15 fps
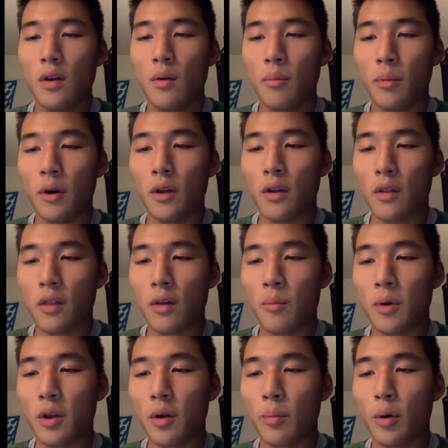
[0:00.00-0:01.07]
but they
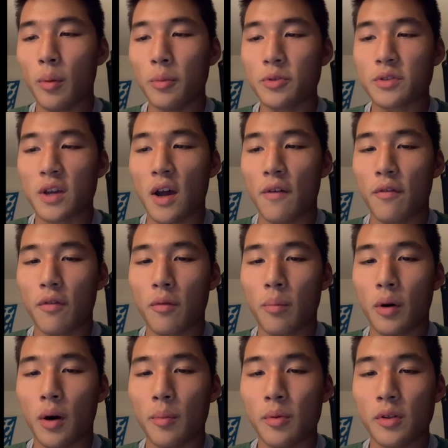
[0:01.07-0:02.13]
made up almost half of the
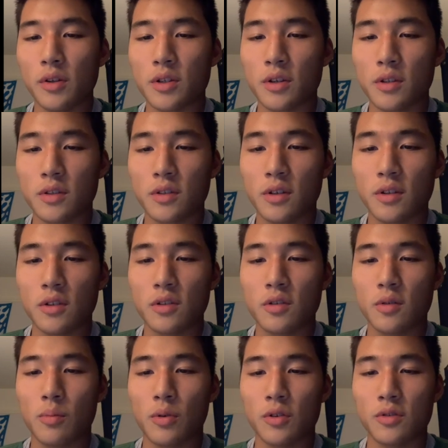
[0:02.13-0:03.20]
population sentenced to
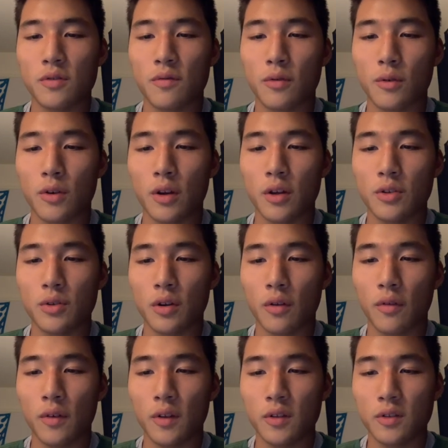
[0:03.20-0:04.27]
prison for a drug
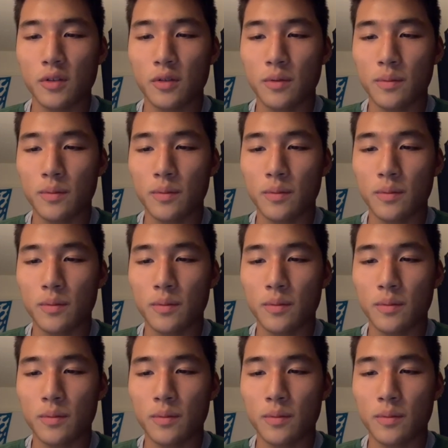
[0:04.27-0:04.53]
offense.